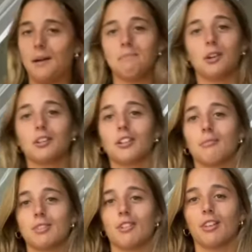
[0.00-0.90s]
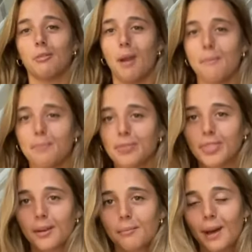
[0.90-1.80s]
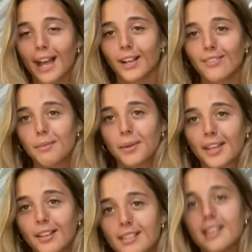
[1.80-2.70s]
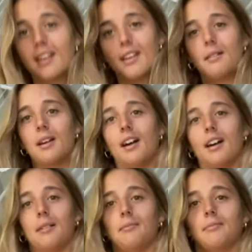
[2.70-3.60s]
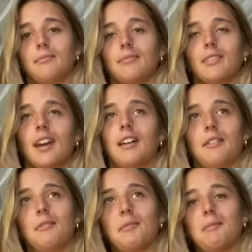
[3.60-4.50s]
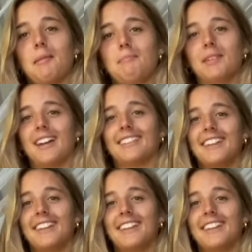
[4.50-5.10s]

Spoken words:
I'm not gonna be showing you the back of it because I don't wanna put my butt out